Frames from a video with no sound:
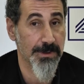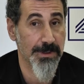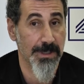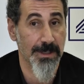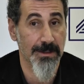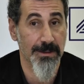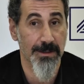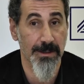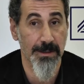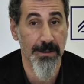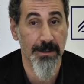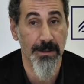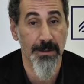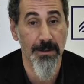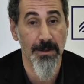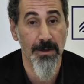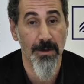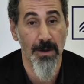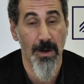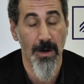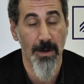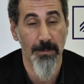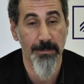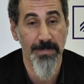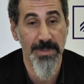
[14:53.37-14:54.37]
And I think
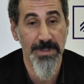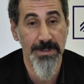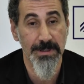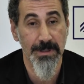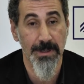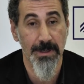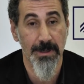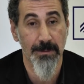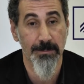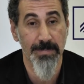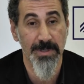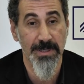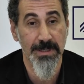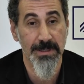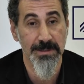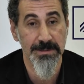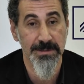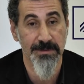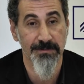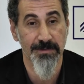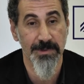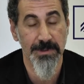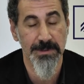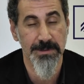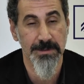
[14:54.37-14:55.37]
Armenia, because
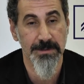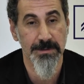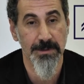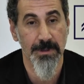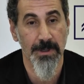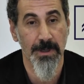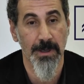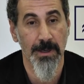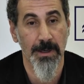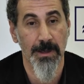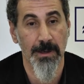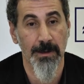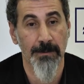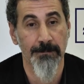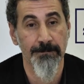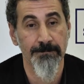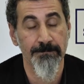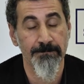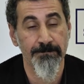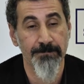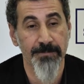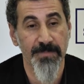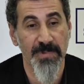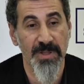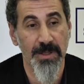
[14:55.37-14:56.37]
of its
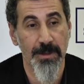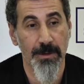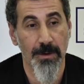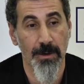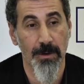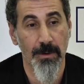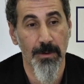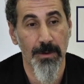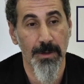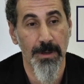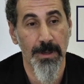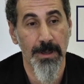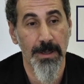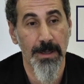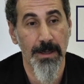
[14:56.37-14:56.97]
you know,